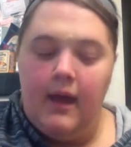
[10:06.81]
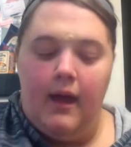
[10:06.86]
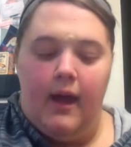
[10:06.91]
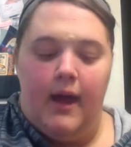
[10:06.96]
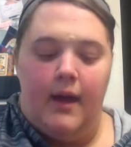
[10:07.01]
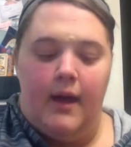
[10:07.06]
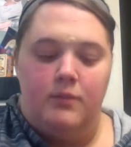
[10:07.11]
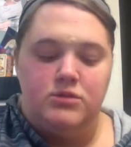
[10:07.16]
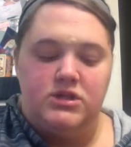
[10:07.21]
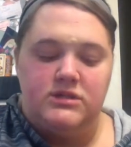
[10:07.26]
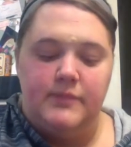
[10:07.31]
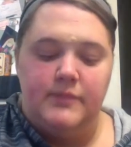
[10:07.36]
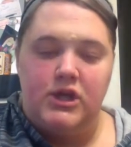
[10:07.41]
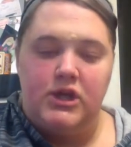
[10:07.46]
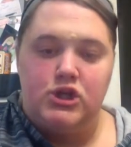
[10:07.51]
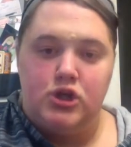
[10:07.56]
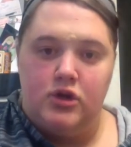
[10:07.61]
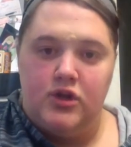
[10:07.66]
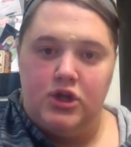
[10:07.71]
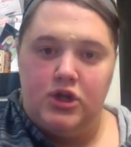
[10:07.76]
Just make
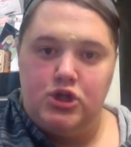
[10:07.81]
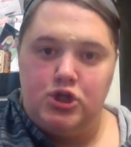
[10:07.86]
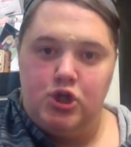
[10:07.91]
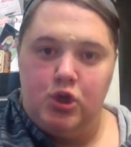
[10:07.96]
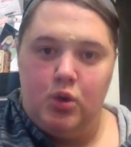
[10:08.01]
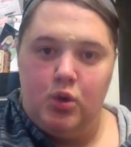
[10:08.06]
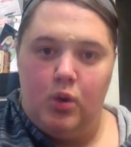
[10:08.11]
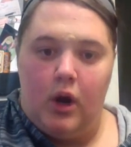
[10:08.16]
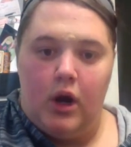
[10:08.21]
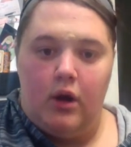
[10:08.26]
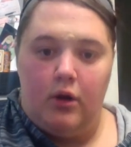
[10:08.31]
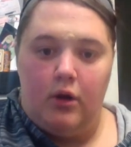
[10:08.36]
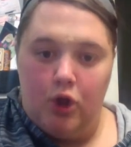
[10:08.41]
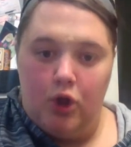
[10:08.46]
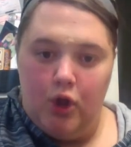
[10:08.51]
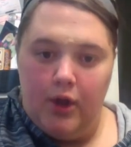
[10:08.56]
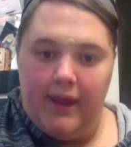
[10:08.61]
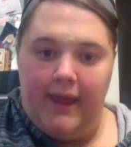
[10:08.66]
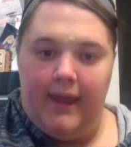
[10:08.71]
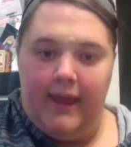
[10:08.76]
sure that you are
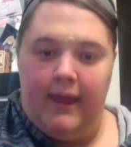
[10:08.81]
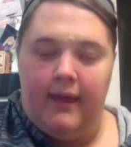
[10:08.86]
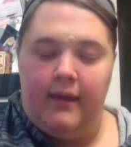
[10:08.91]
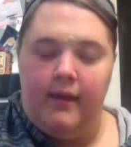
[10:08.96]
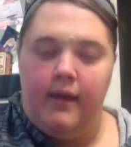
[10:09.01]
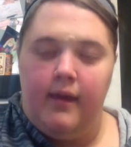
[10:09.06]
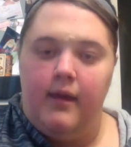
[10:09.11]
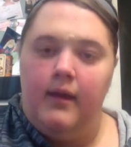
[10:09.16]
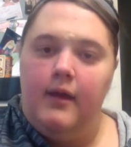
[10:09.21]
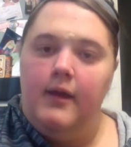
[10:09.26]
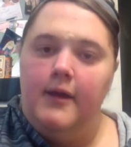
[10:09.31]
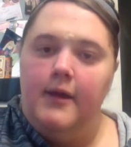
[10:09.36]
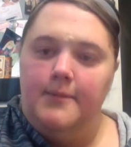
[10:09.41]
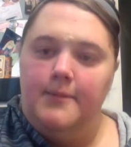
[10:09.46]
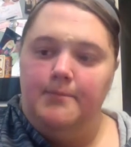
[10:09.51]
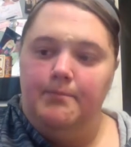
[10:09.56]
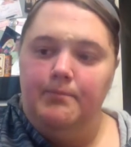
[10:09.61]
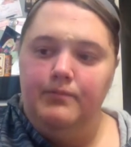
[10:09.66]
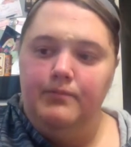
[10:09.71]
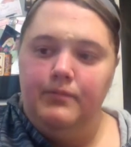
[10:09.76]
looking
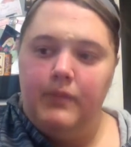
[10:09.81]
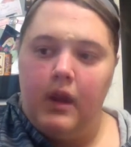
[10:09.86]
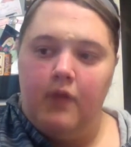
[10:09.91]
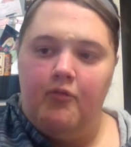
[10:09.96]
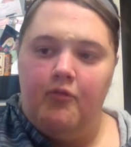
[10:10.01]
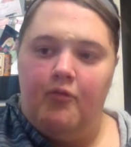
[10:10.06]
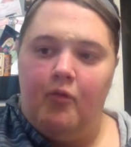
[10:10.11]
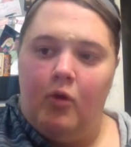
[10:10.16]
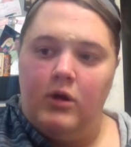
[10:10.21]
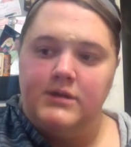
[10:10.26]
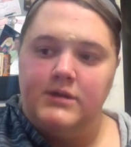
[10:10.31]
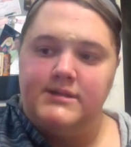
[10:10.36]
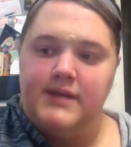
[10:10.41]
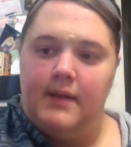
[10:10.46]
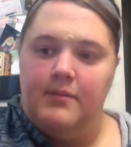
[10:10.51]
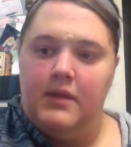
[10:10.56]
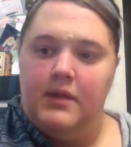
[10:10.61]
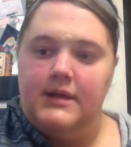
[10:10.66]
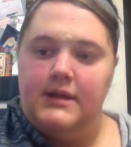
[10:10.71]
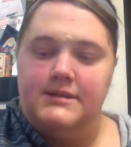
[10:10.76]
for
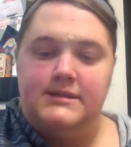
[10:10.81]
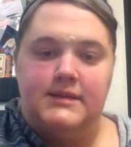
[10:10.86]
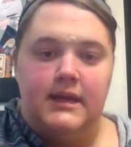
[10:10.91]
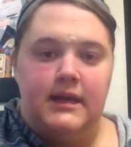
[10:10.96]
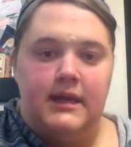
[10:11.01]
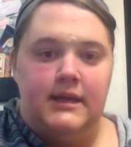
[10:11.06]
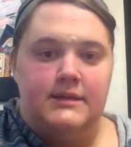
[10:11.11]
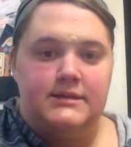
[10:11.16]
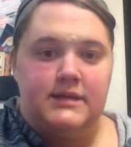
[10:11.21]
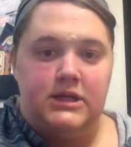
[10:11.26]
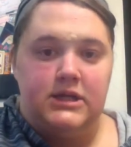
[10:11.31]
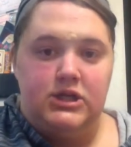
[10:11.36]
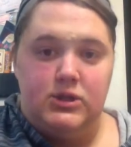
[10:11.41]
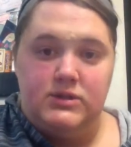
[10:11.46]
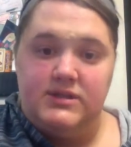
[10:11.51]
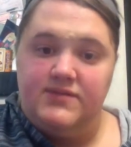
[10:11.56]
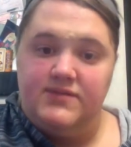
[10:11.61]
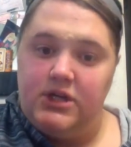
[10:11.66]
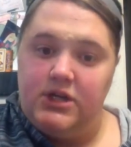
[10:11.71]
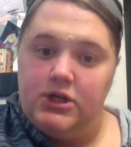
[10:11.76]
some that is
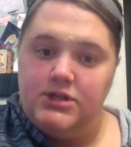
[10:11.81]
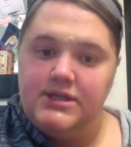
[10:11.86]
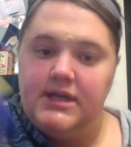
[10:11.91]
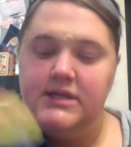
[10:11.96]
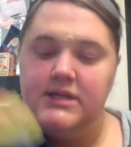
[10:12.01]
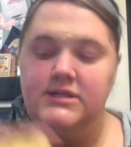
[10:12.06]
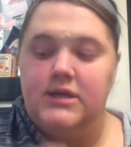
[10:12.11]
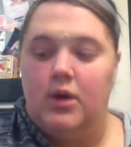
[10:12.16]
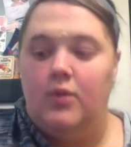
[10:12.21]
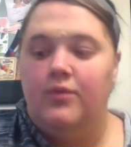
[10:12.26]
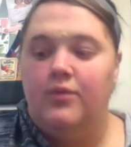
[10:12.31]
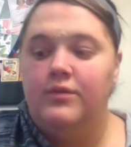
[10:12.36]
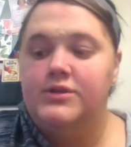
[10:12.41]
conducive to your skin tone.